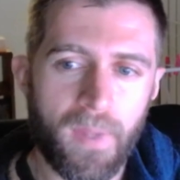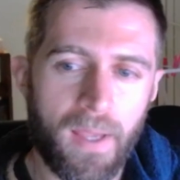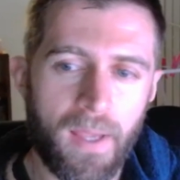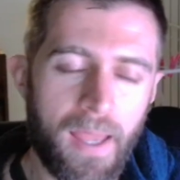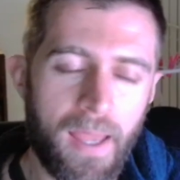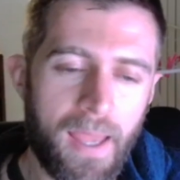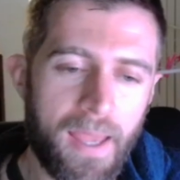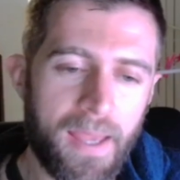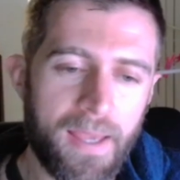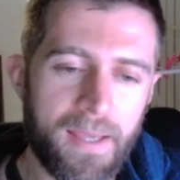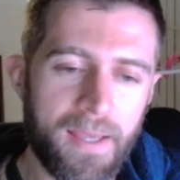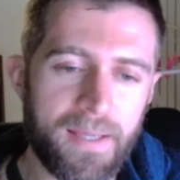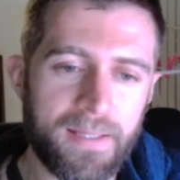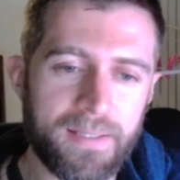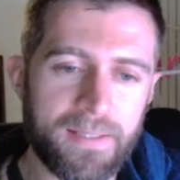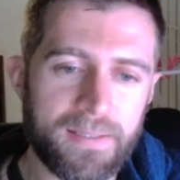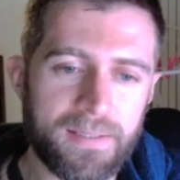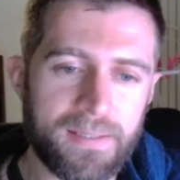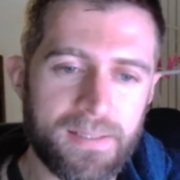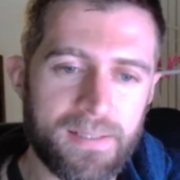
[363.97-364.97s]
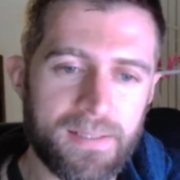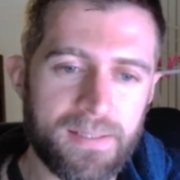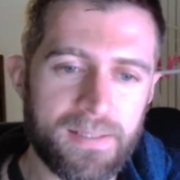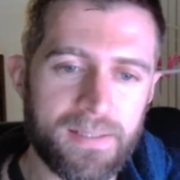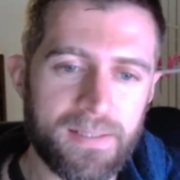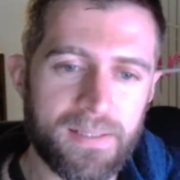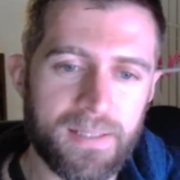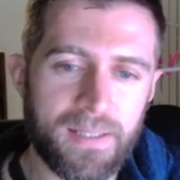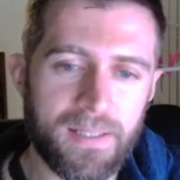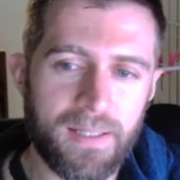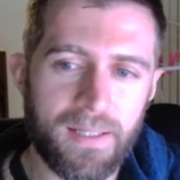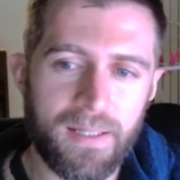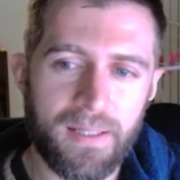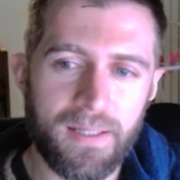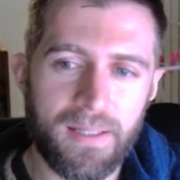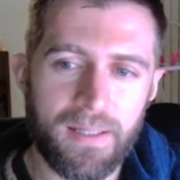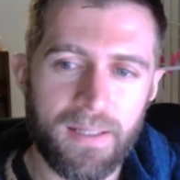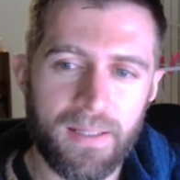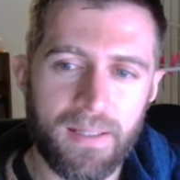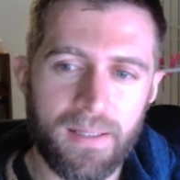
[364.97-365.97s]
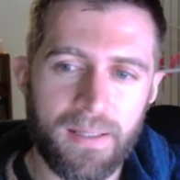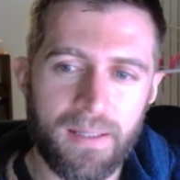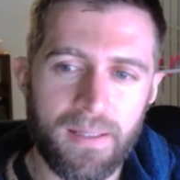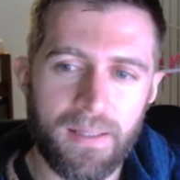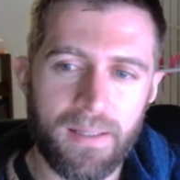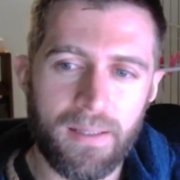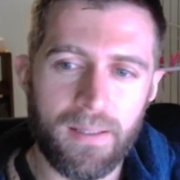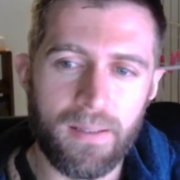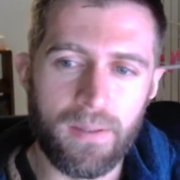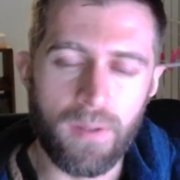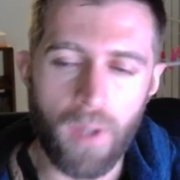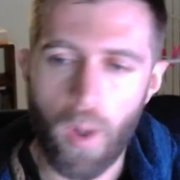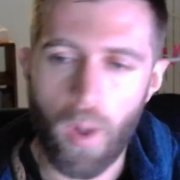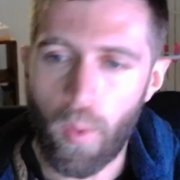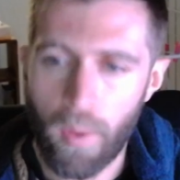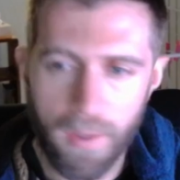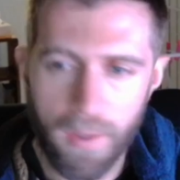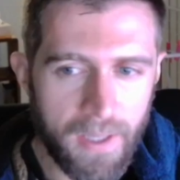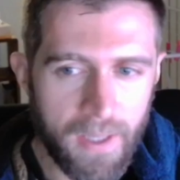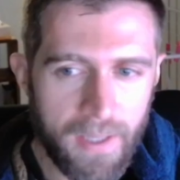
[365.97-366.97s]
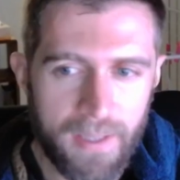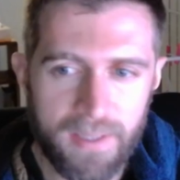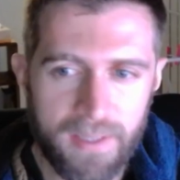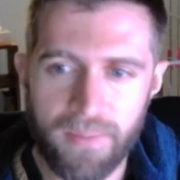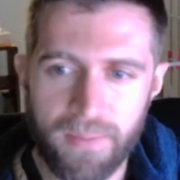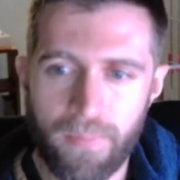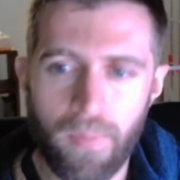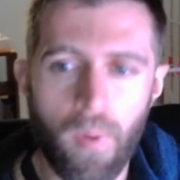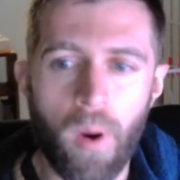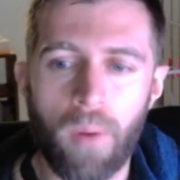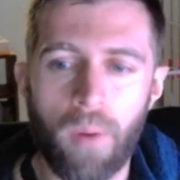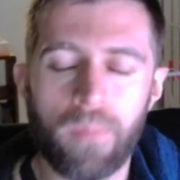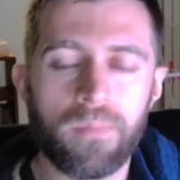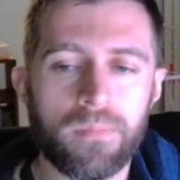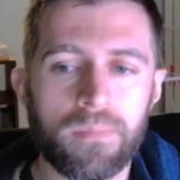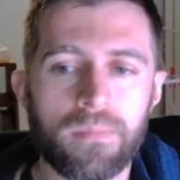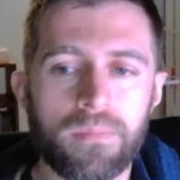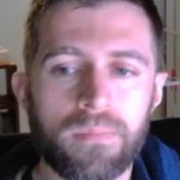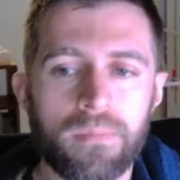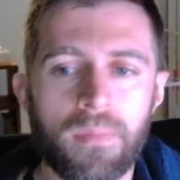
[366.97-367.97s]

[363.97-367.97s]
and no one cares, well,